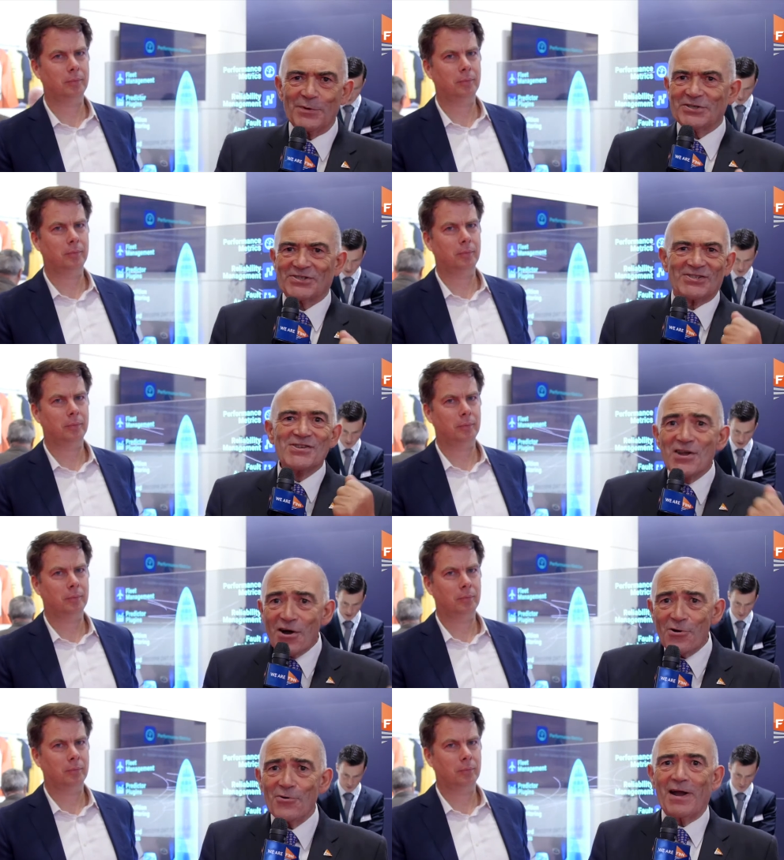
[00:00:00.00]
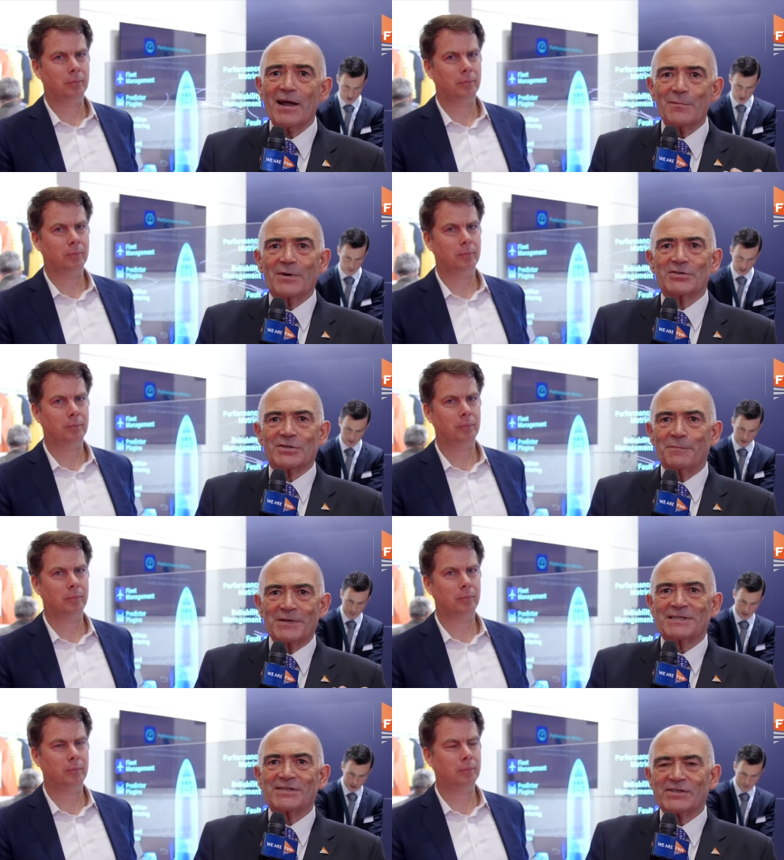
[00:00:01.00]
Speaker 1: we just know how much the
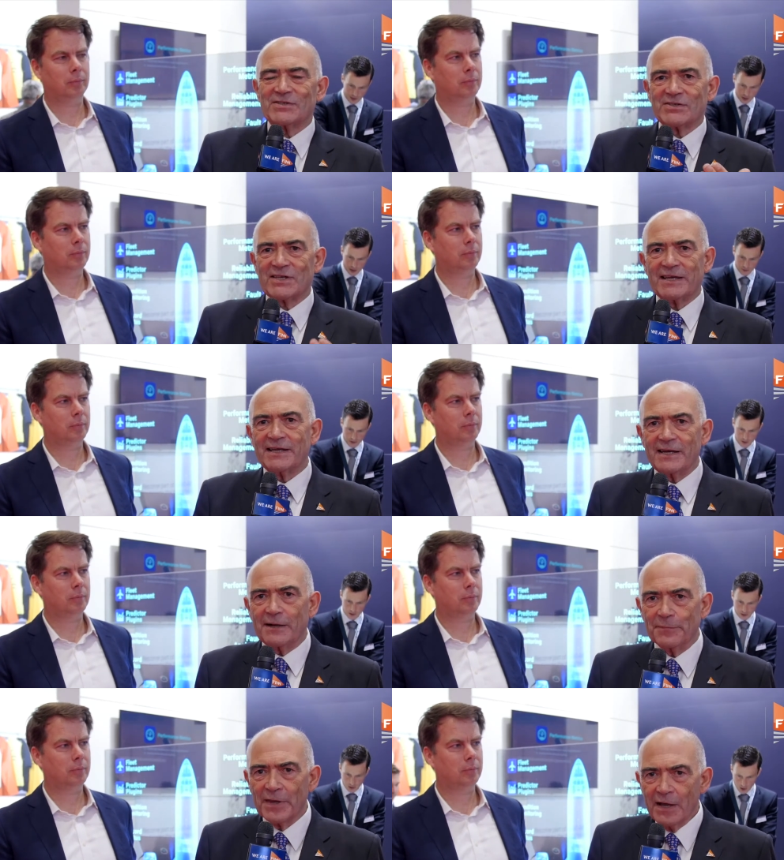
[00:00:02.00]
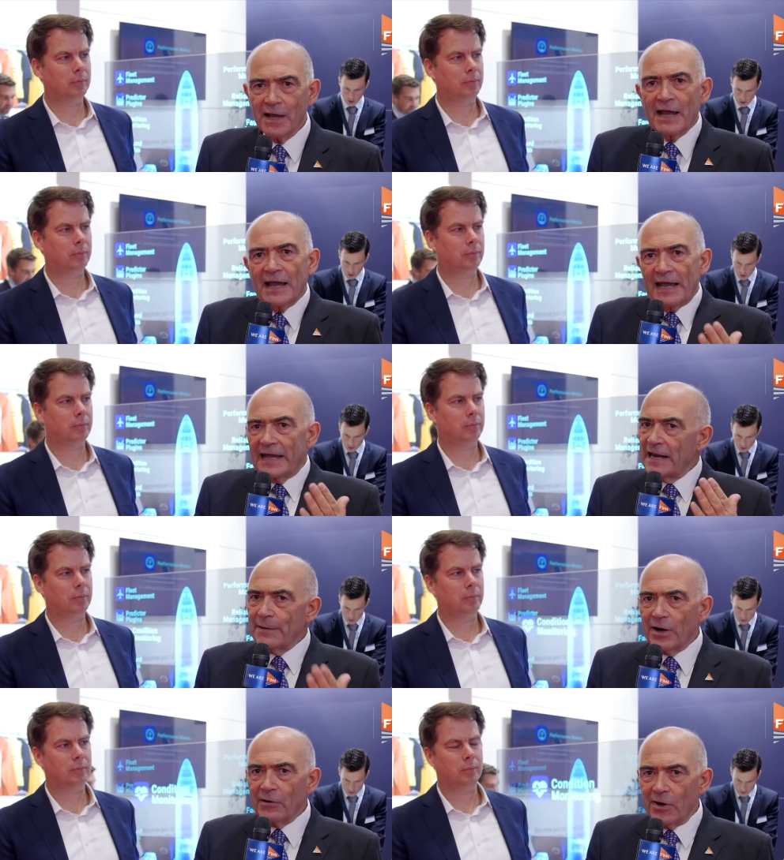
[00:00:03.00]
businesses are taking it up. In
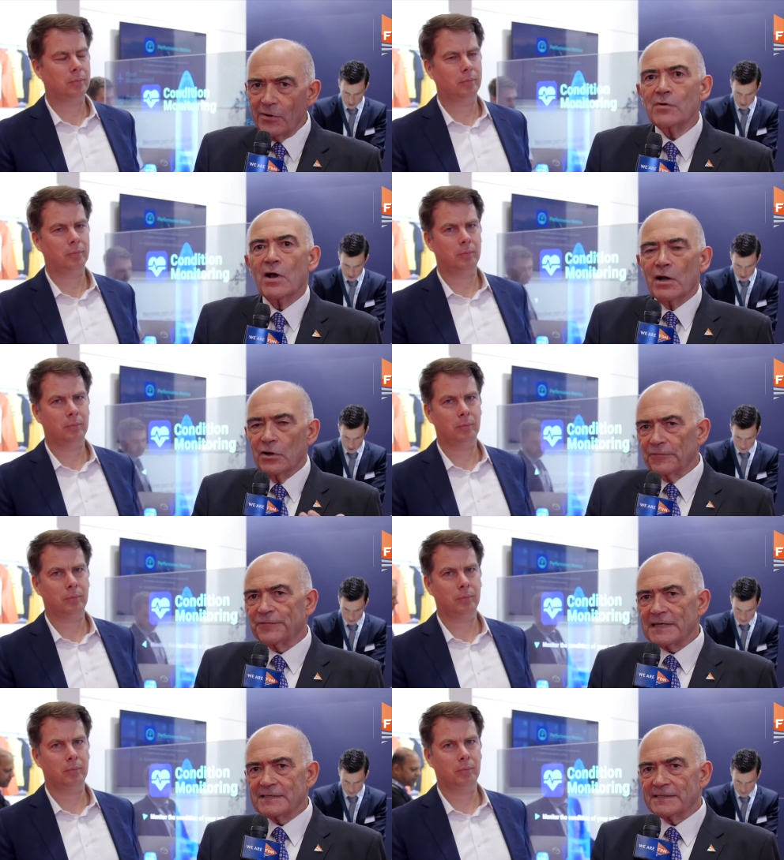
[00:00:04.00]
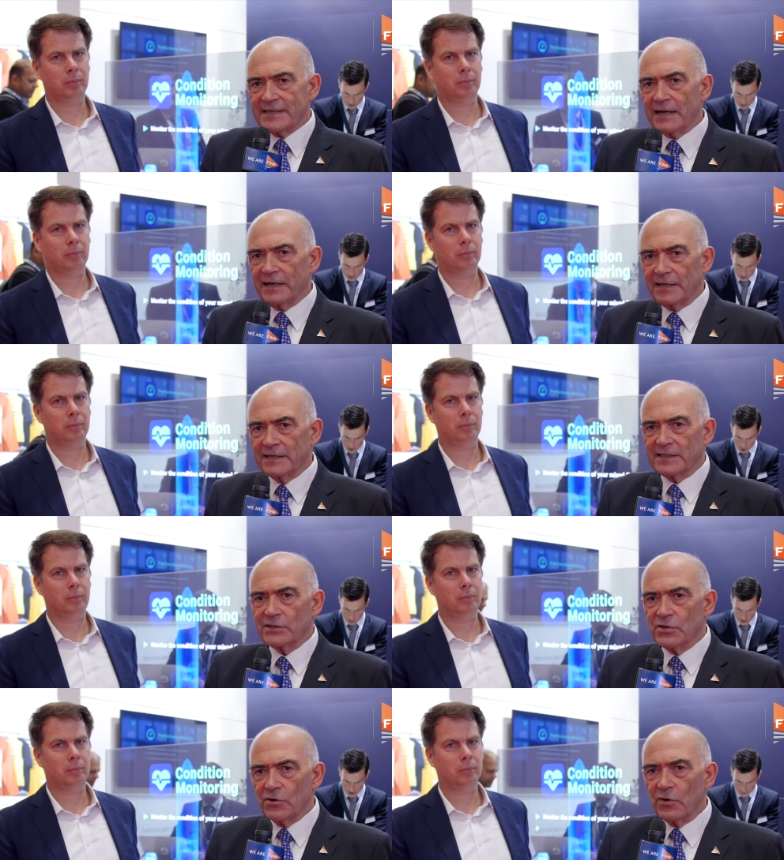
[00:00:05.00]
MRO, Lufthansa Technik is
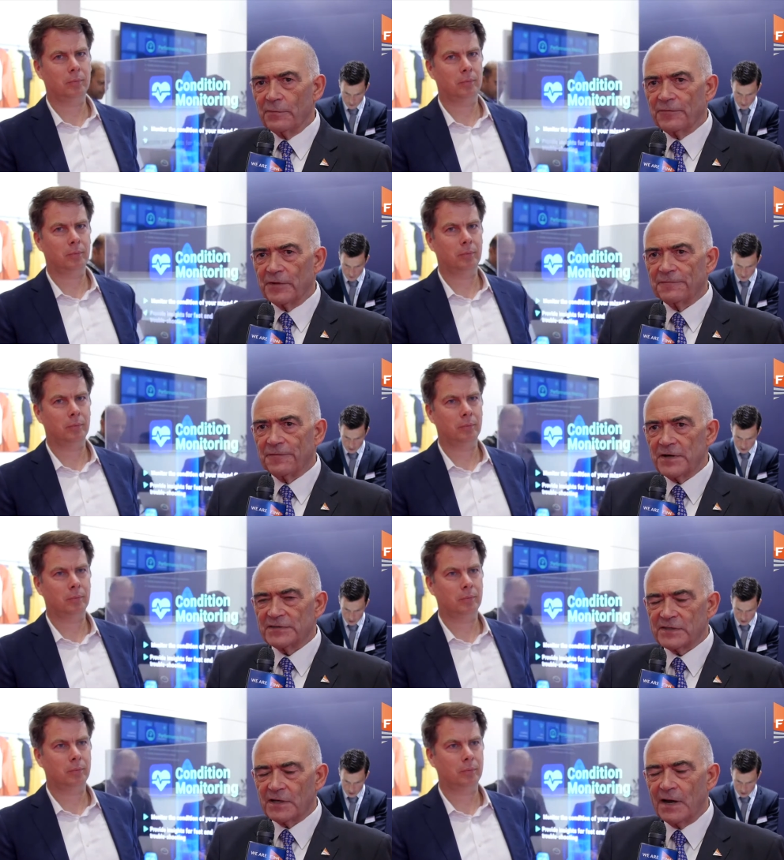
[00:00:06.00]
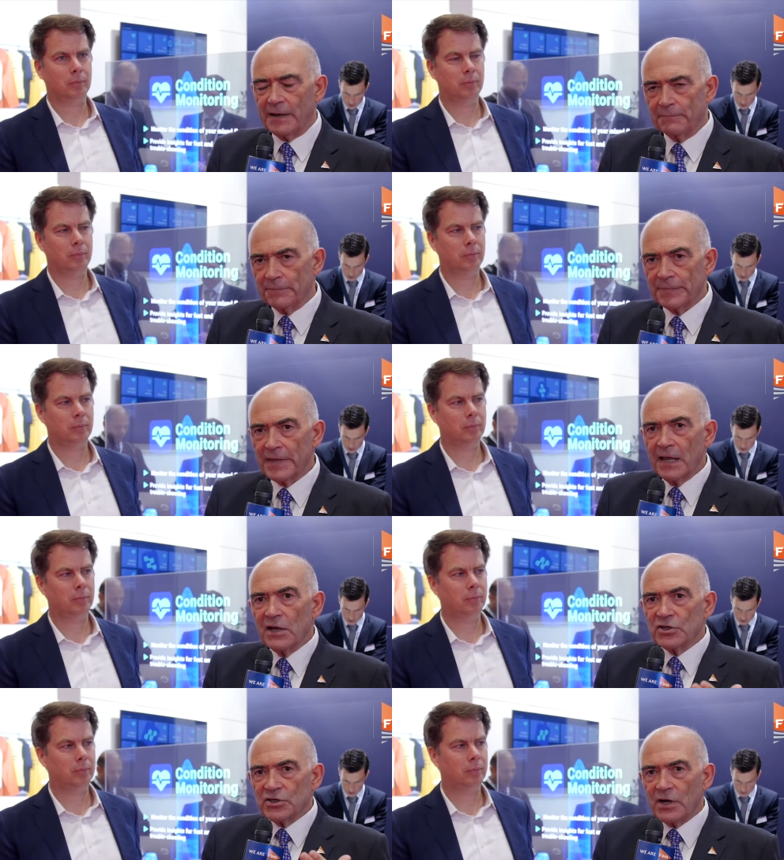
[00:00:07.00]
in Europe for the first time
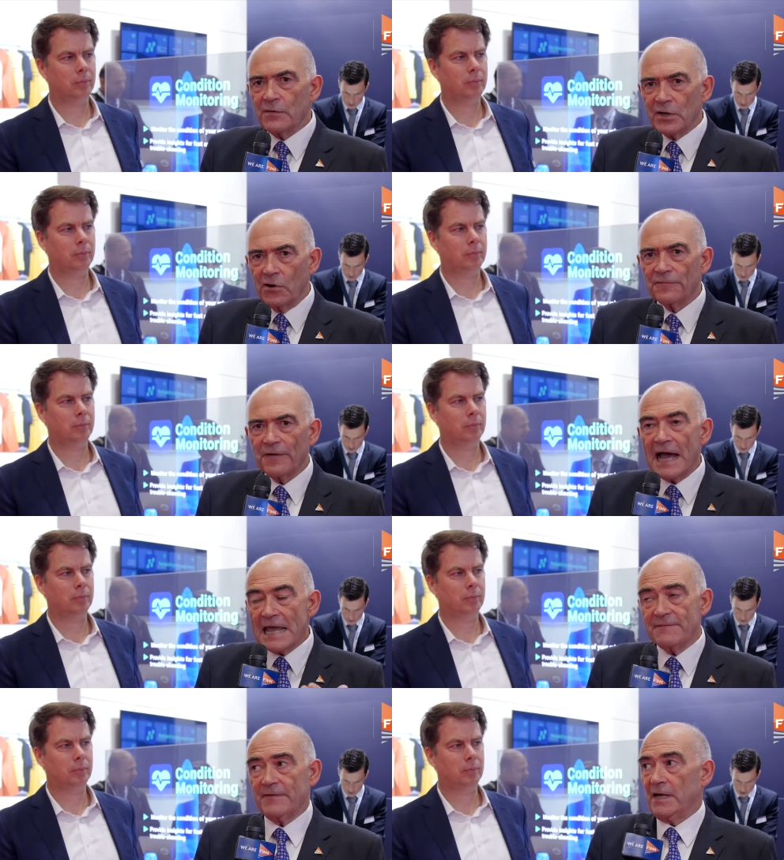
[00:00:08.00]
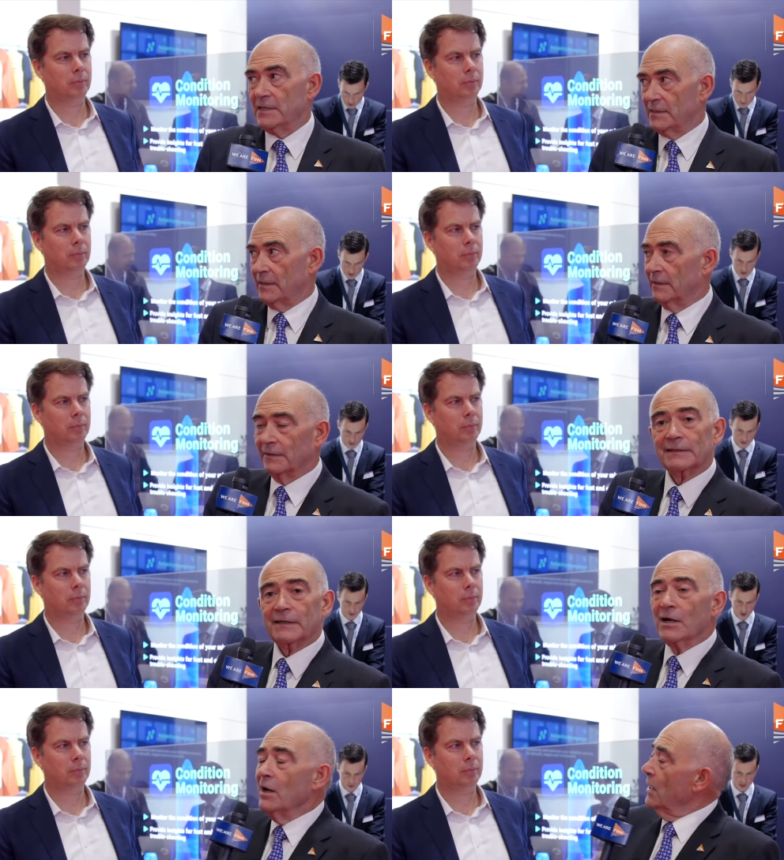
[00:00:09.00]
showing off Aviatar.
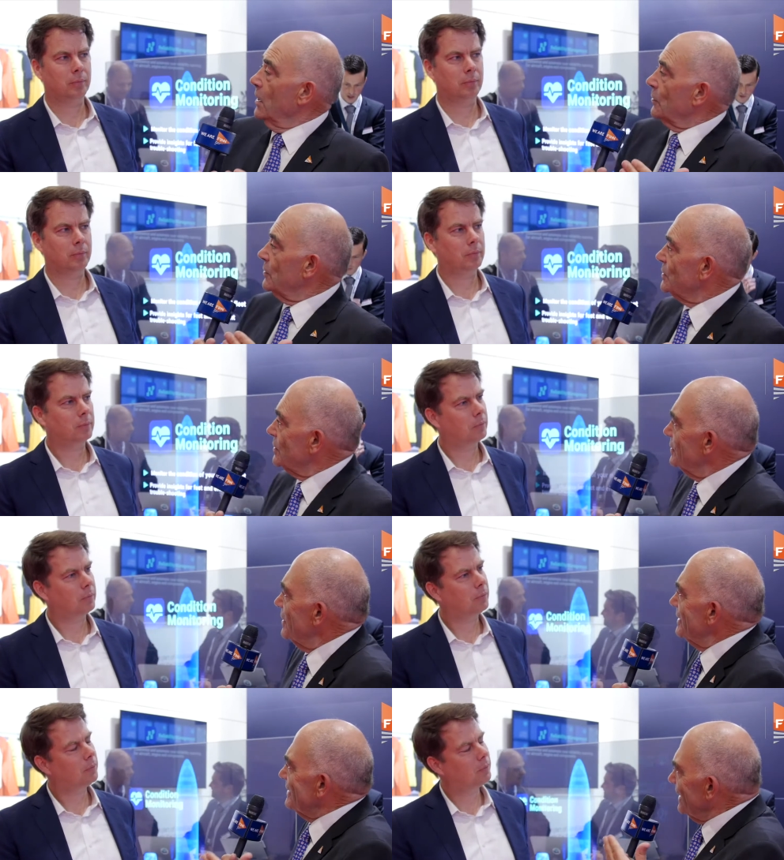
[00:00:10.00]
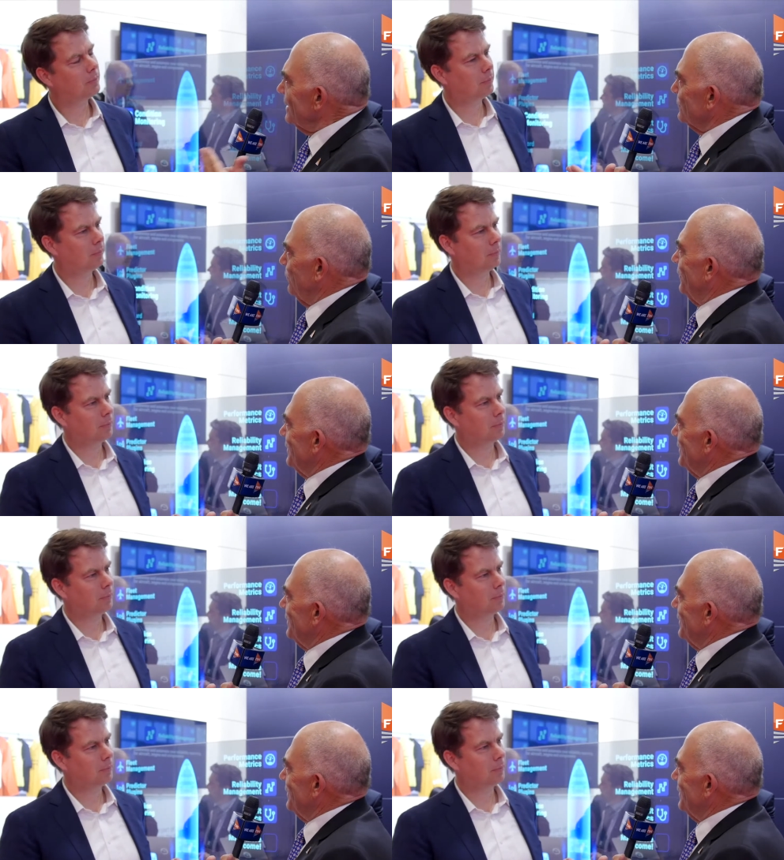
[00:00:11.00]
Christian, tell us what